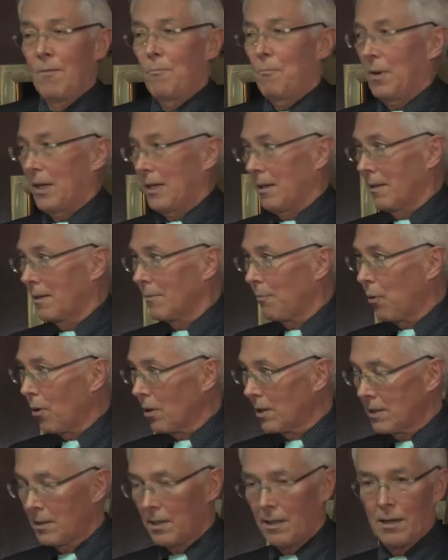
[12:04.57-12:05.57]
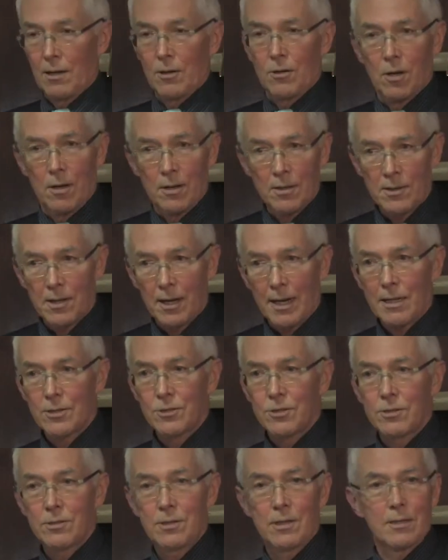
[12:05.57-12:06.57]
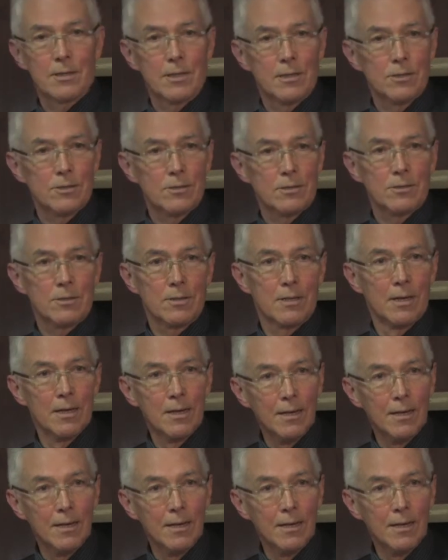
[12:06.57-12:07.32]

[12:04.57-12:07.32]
But in the political context, it is